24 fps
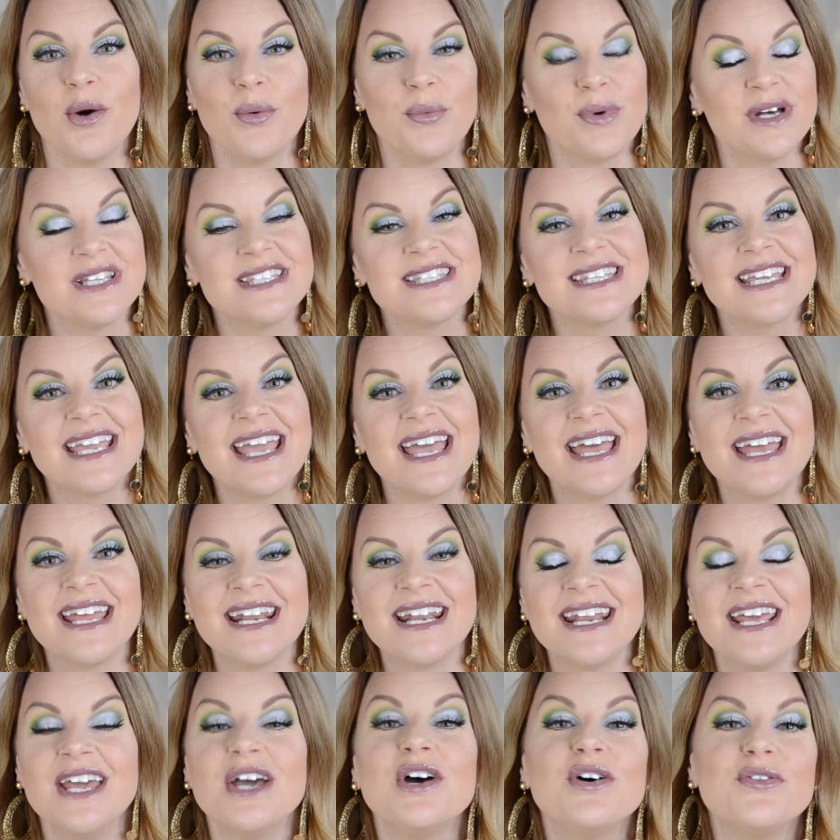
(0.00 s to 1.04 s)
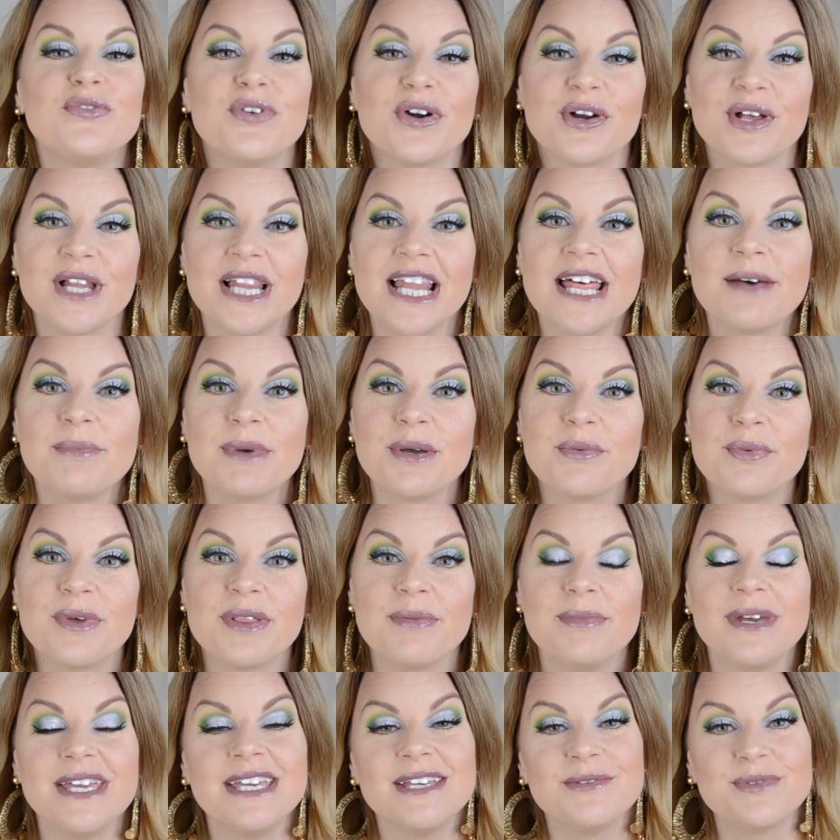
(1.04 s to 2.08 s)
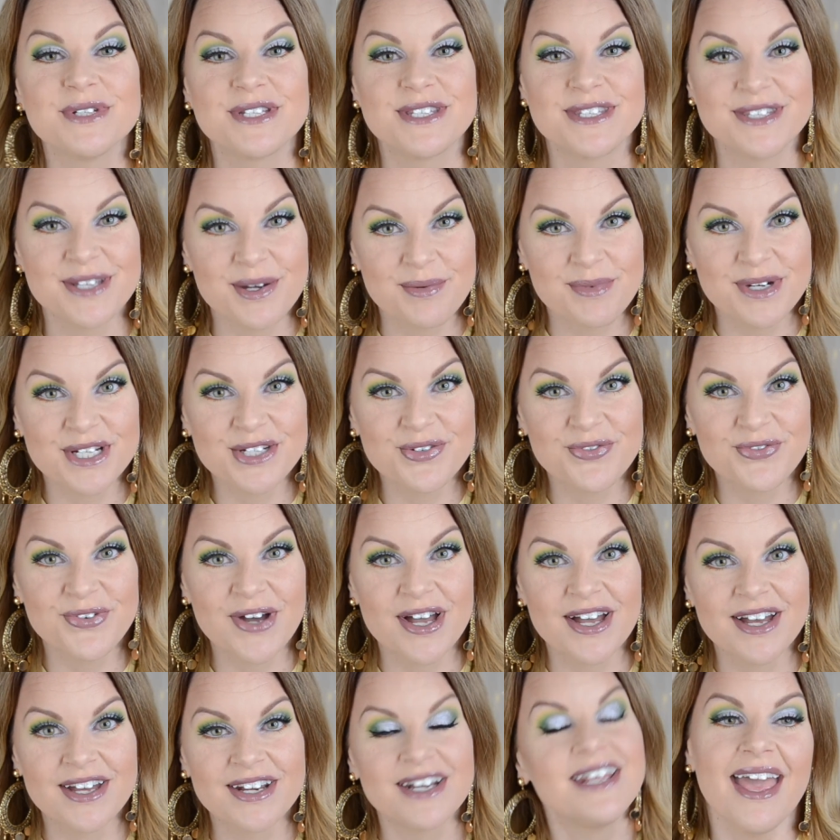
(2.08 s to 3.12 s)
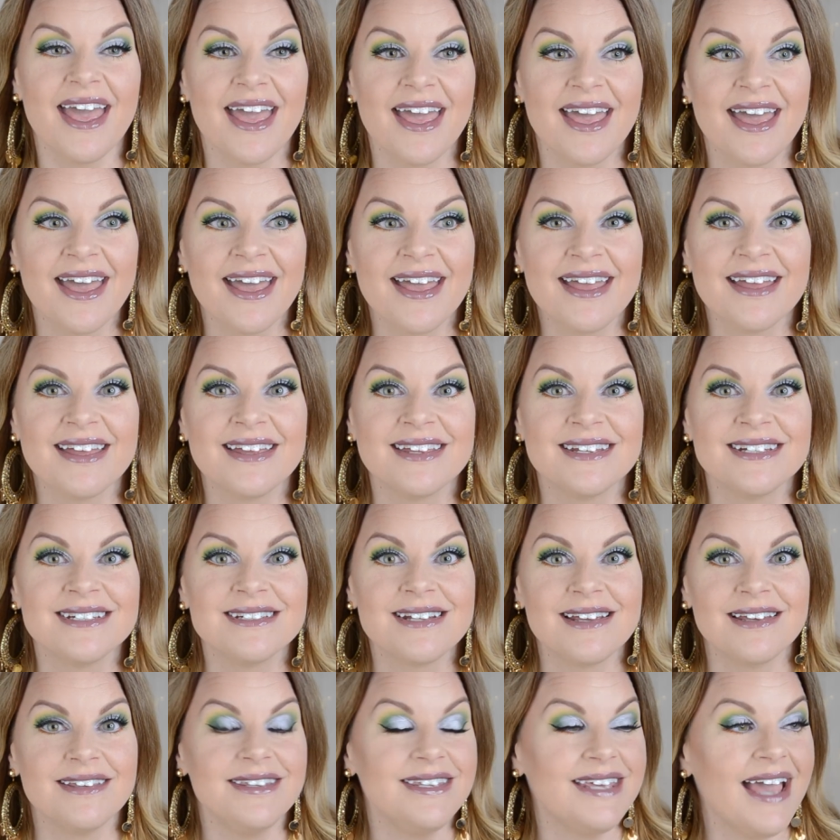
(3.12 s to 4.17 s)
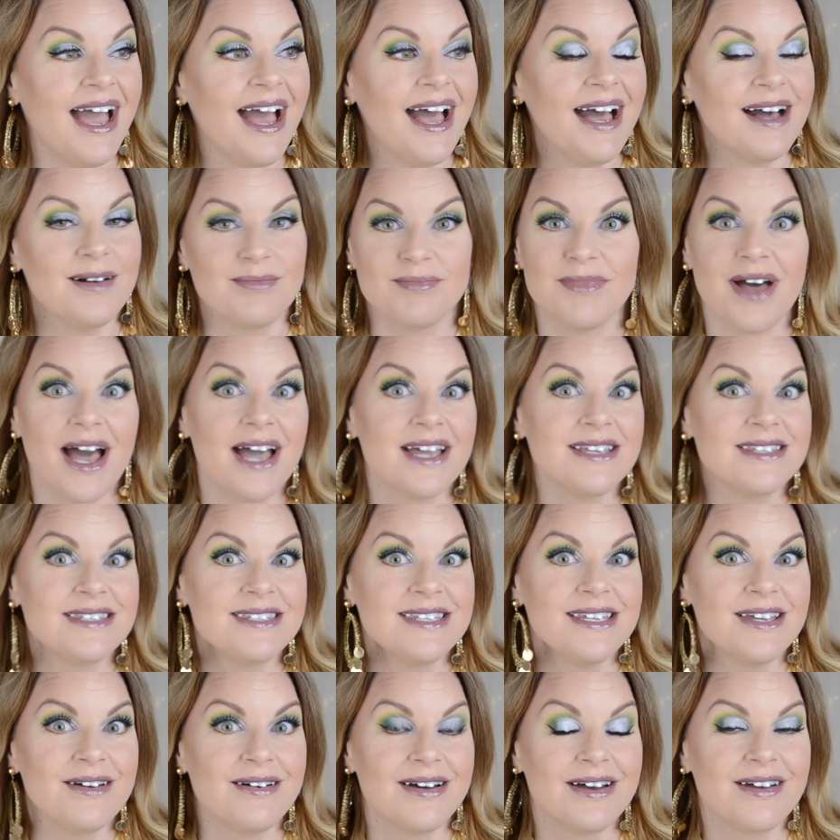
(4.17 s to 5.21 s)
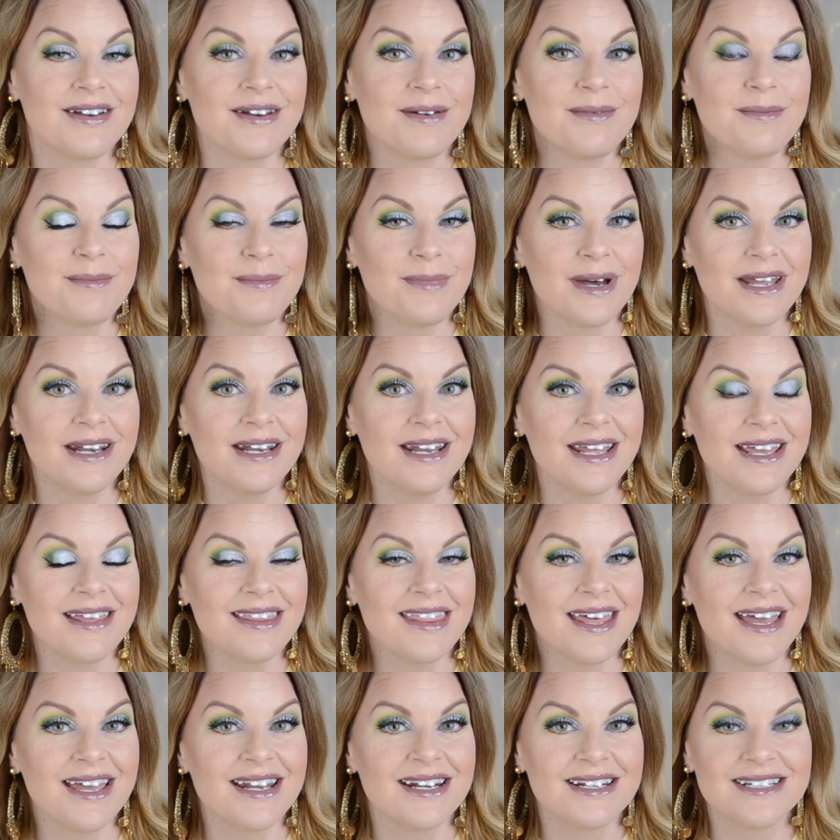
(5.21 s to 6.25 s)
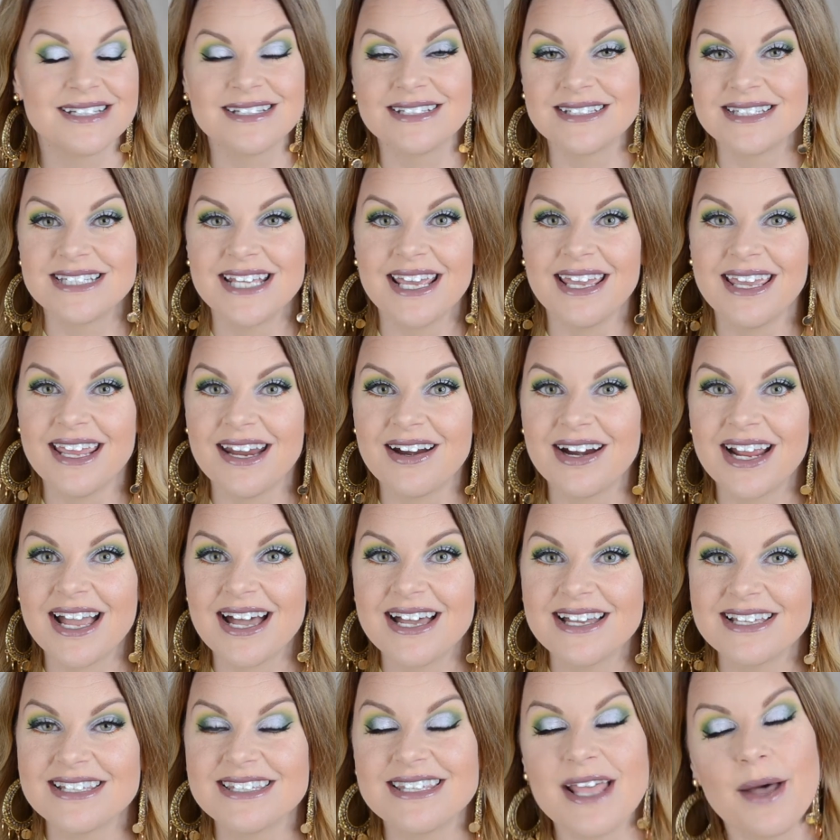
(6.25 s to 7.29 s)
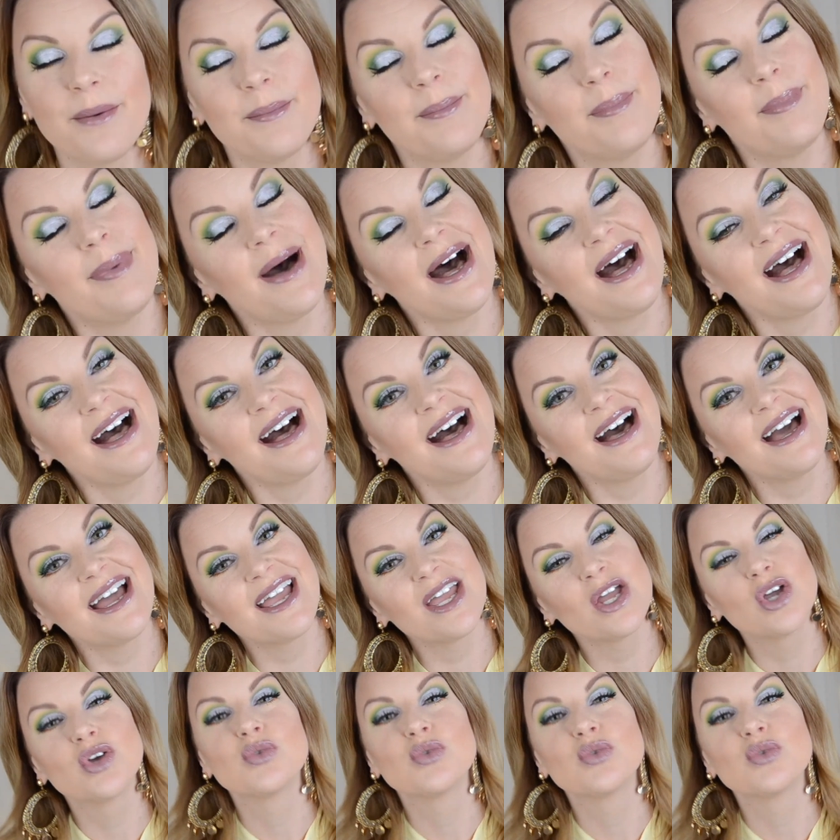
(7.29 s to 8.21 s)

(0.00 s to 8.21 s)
once again for collabing with me. It was so much fun, and yeah, I see you on Monday then. Take care, guys. Bye.